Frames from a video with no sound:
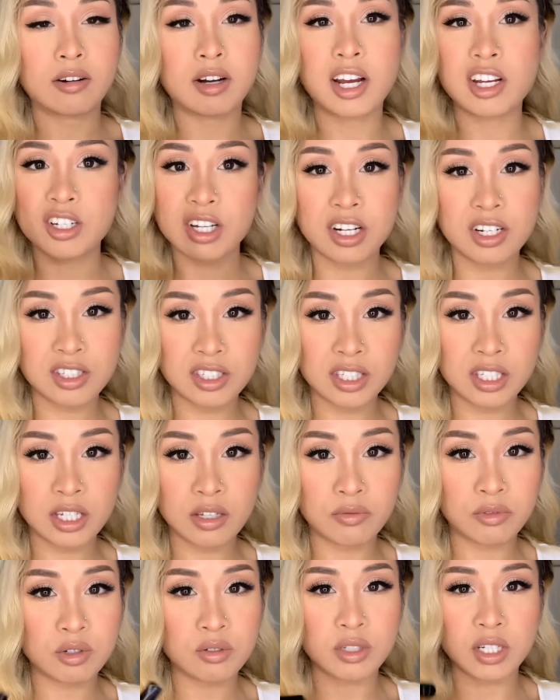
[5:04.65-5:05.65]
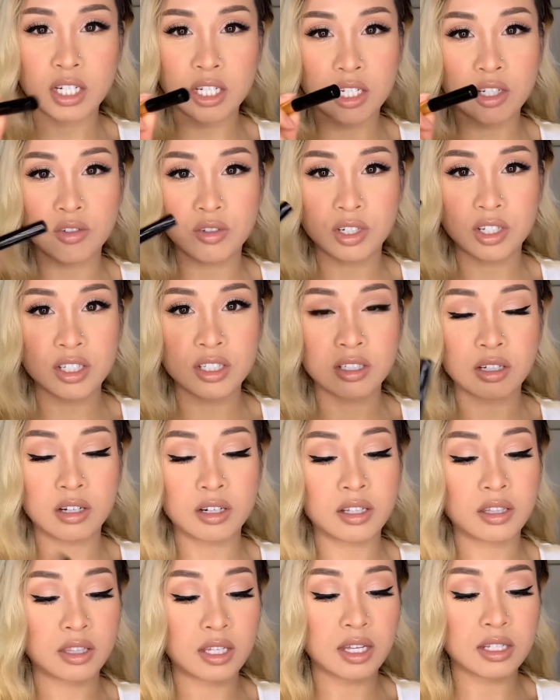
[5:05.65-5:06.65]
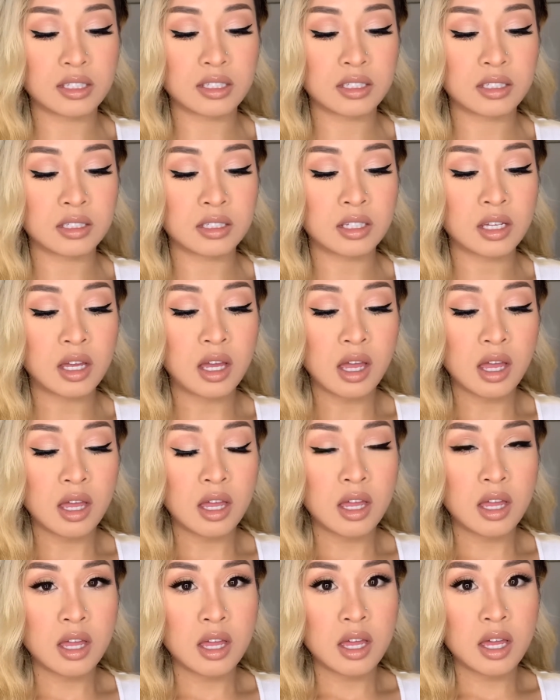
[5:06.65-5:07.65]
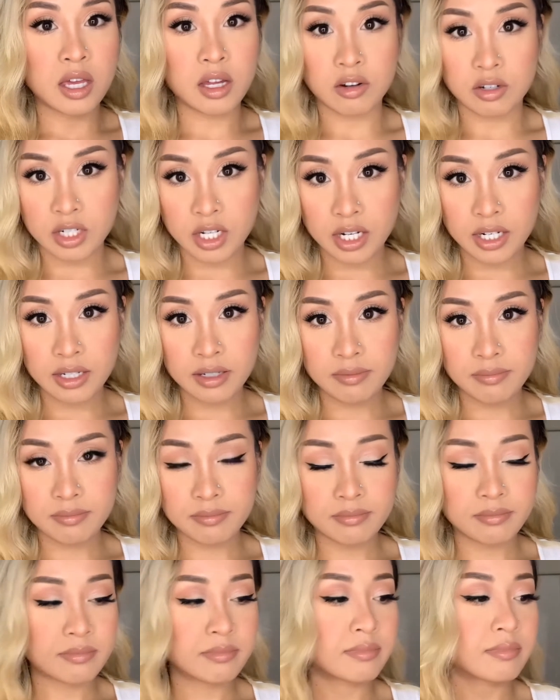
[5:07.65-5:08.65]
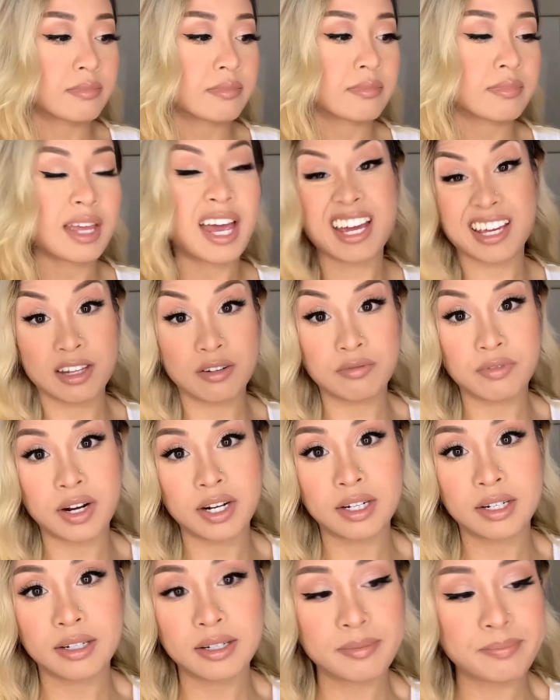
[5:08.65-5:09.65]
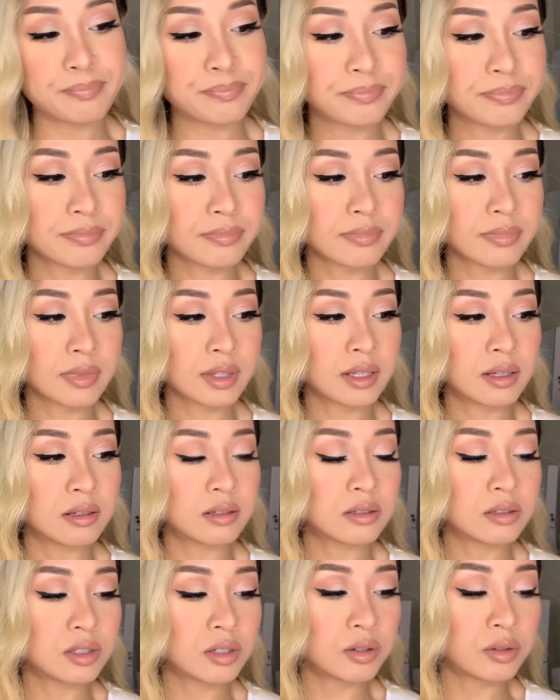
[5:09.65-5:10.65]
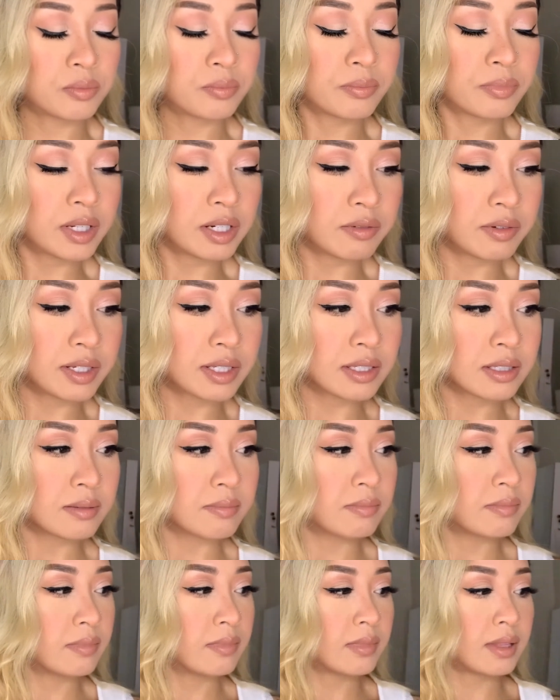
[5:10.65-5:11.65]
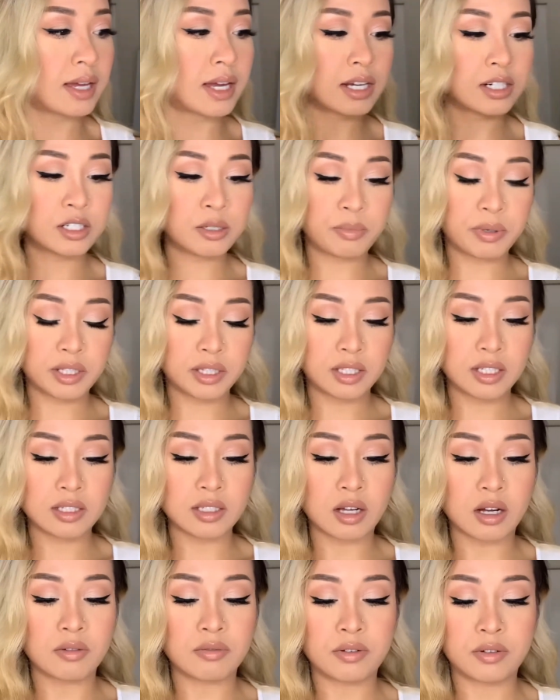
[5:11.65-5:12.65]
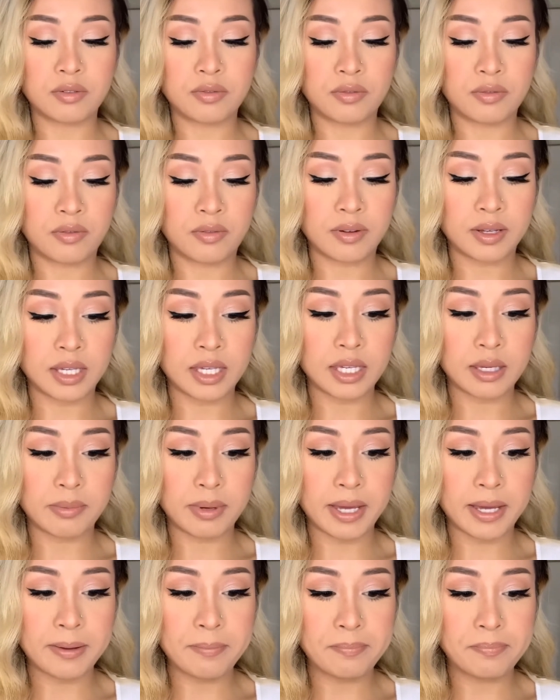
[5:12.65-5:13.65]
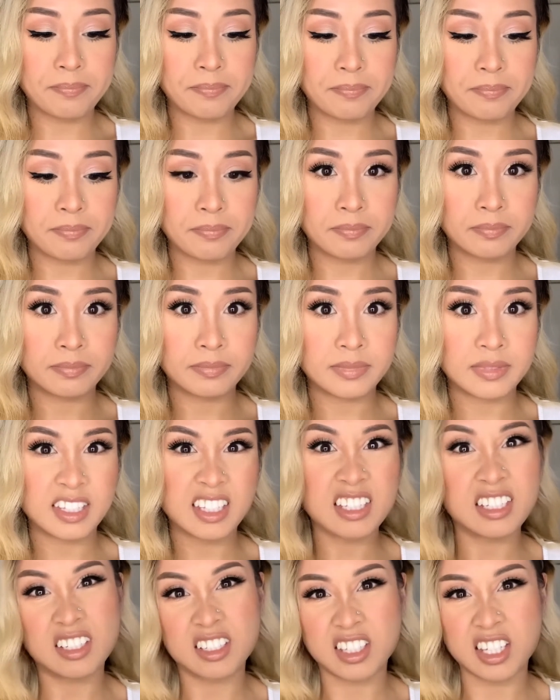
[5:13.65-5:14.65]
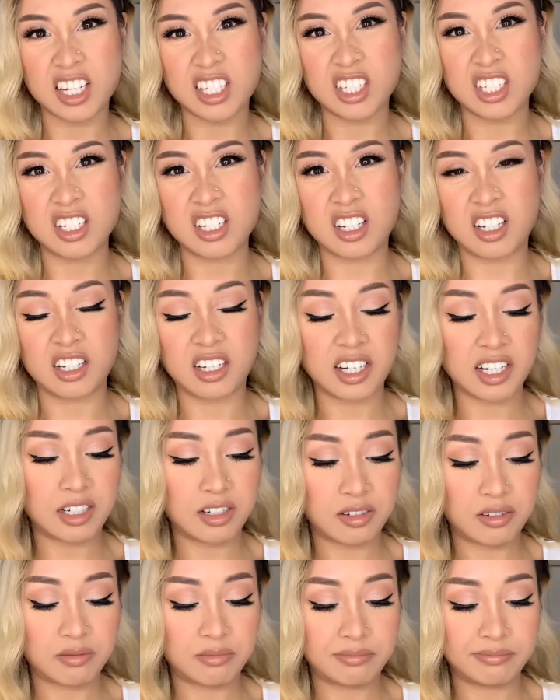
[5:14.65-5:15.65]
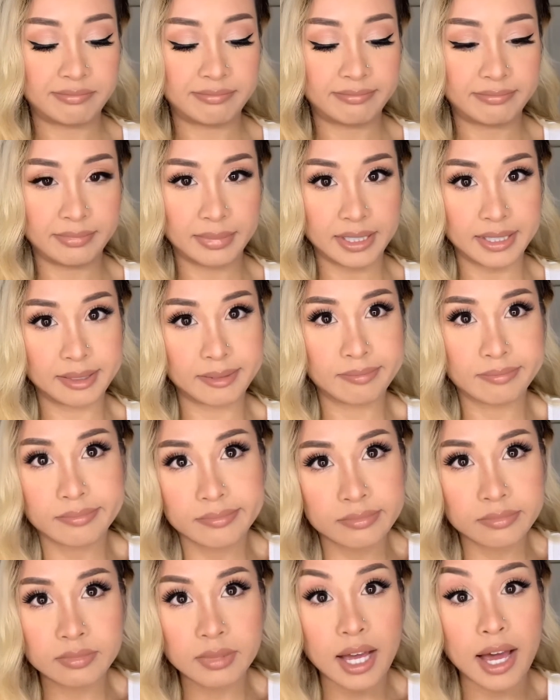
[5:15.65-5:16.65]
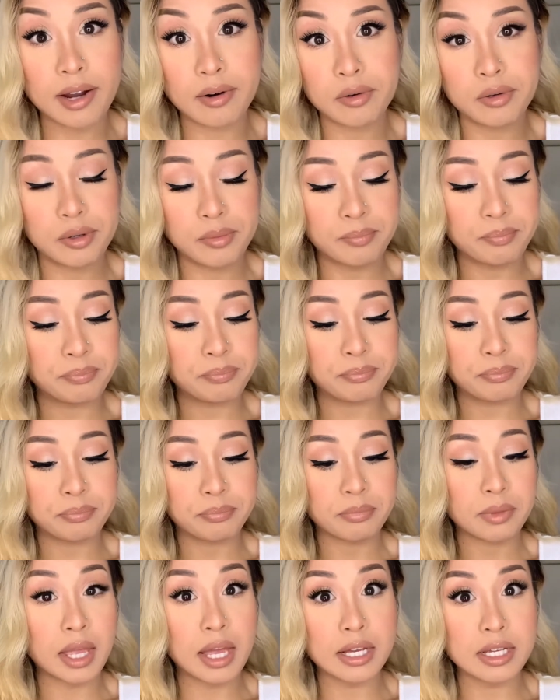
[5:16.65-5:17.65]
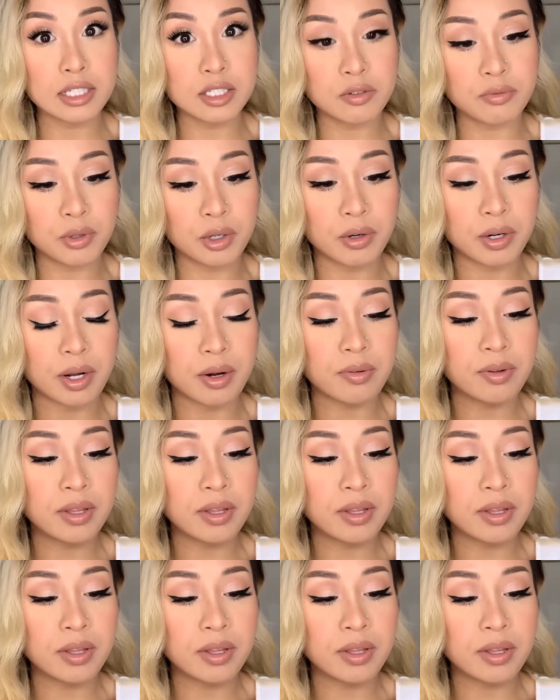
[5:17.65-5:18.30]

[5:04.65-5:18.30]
I try to see if there's any ingredients on it that's irritating. I couldn't find any. So anyways, I actually bought this off of eBay. It's a little sketchy, huh? I know, but I don't know. I guess I'll figure it out.